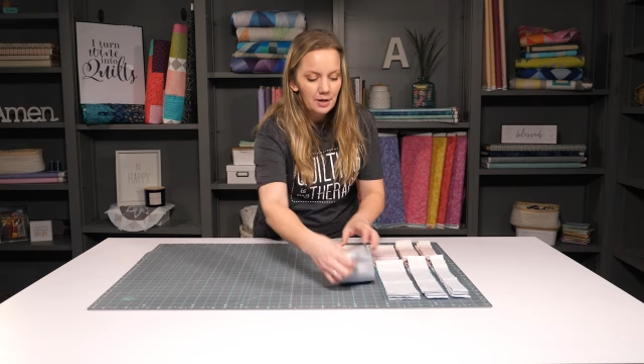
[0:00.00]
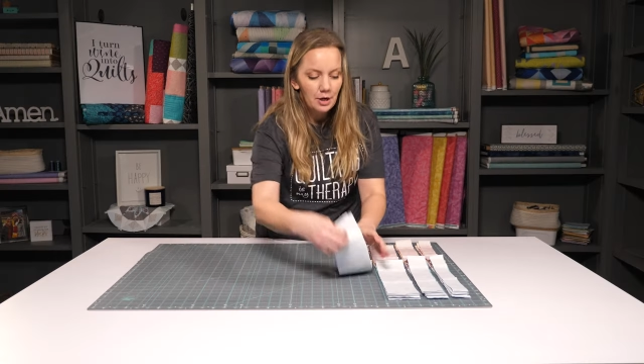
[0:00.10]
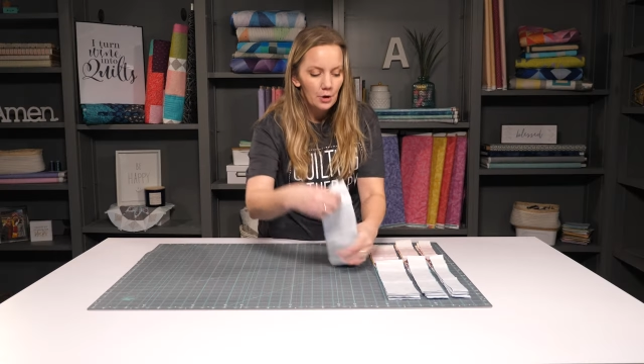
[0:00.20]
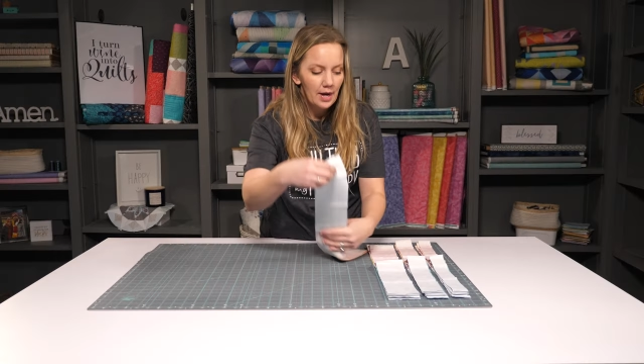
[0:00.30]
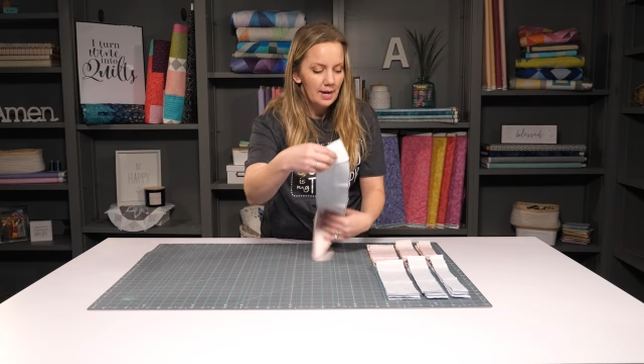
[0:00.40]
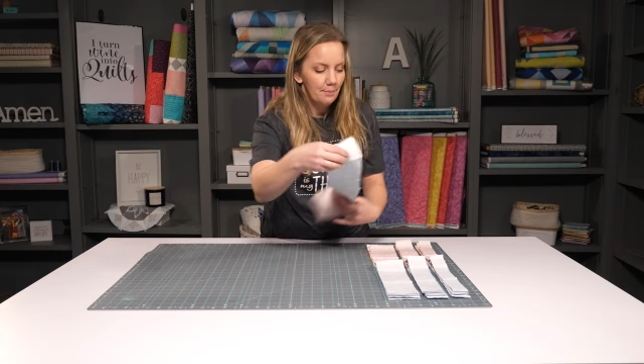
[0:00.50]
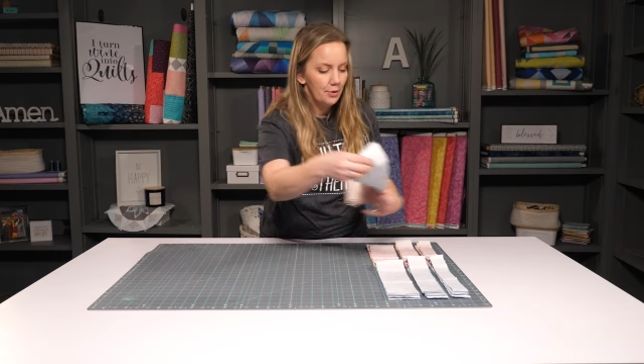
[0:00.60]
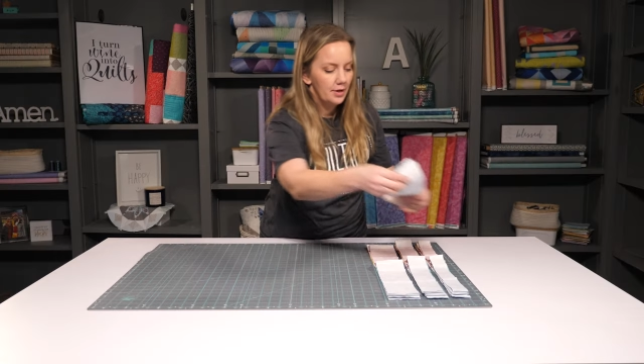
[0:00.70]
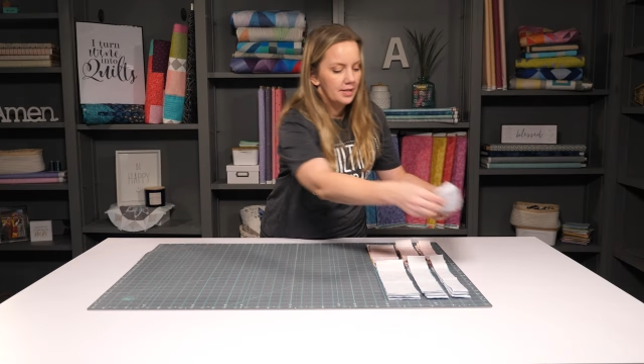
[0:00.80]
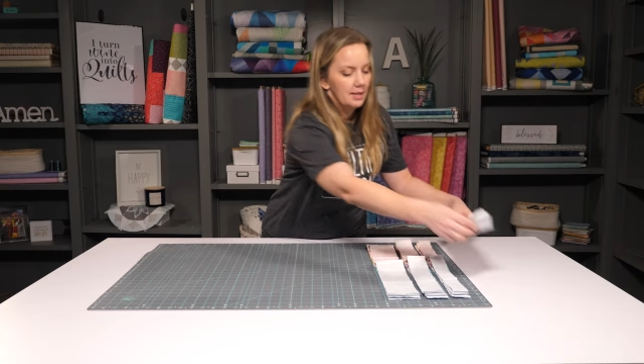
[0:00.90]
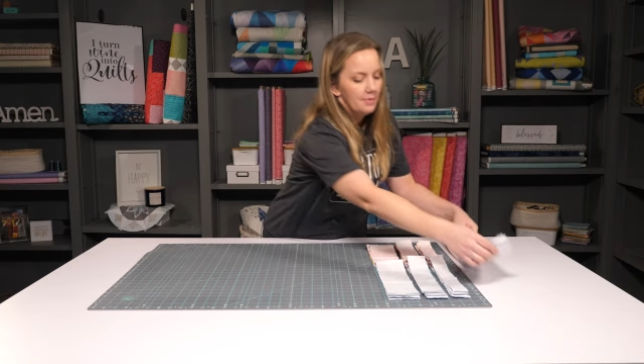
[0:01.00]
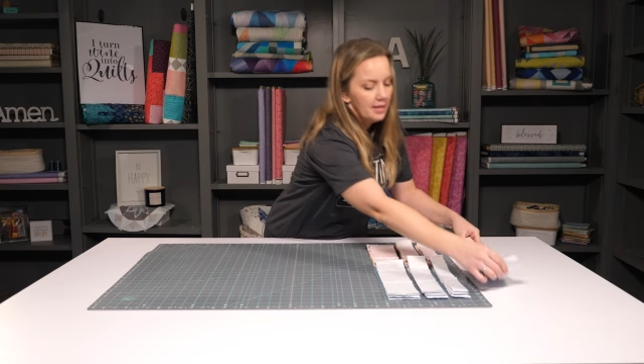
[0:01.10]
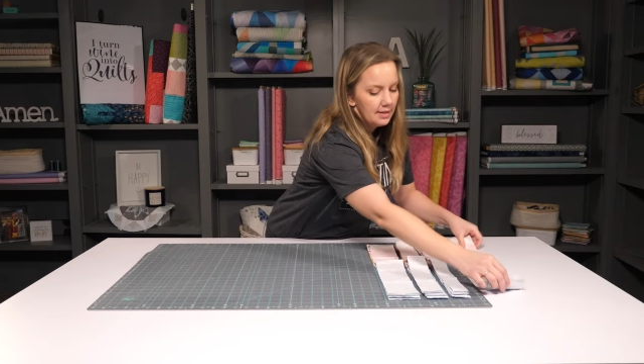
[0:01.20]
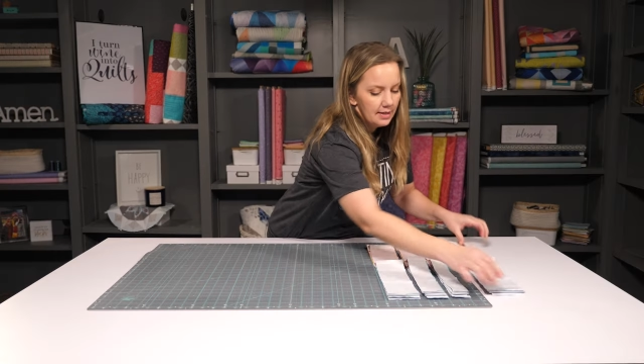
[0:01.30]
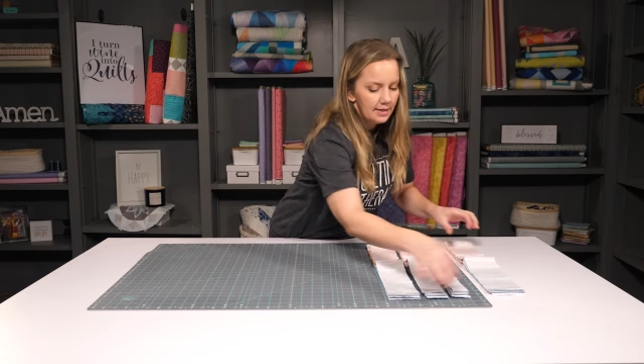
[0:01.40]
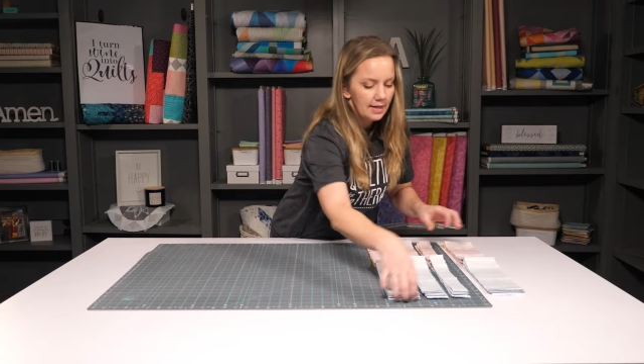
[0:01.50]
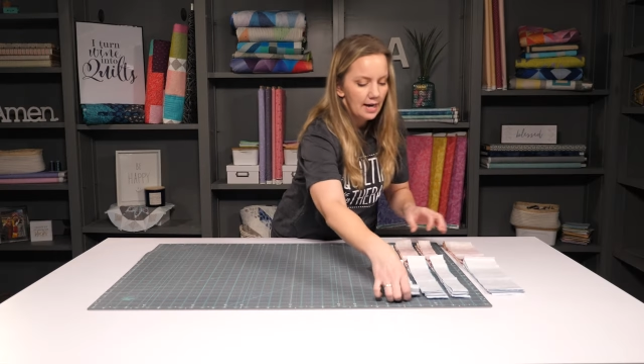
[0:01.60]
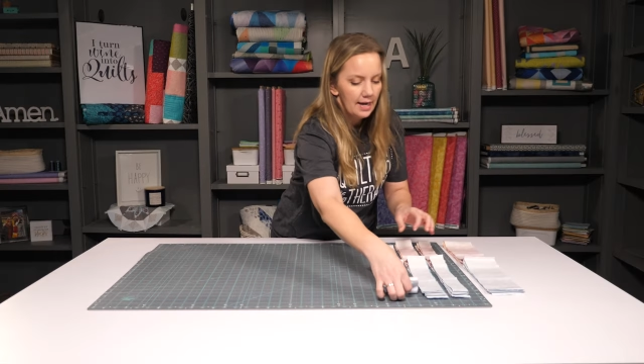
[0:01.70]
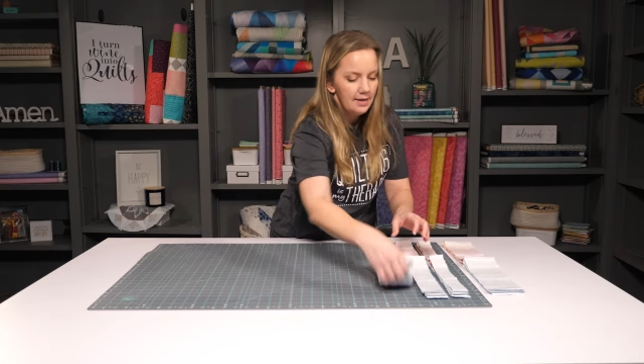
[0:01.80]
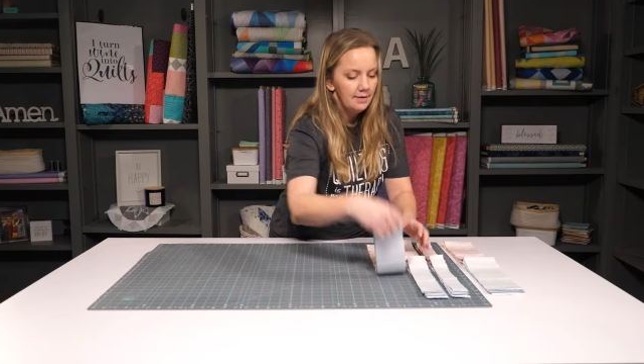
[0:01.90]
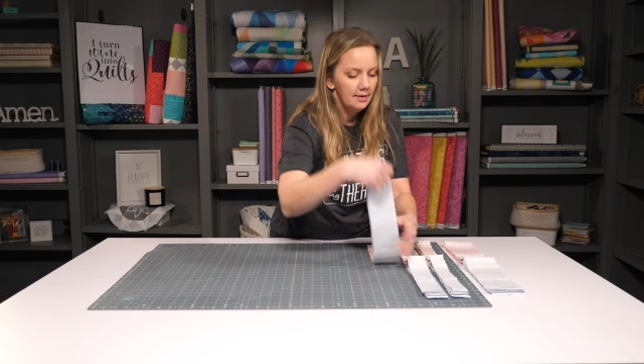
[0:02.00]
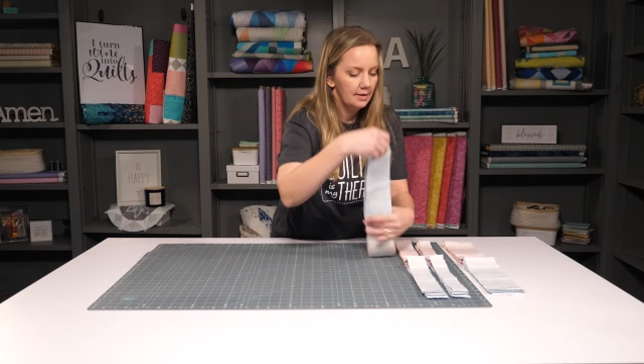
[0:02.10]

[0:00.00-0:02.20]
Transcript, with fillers: gonna go ahead and put some of these to the side.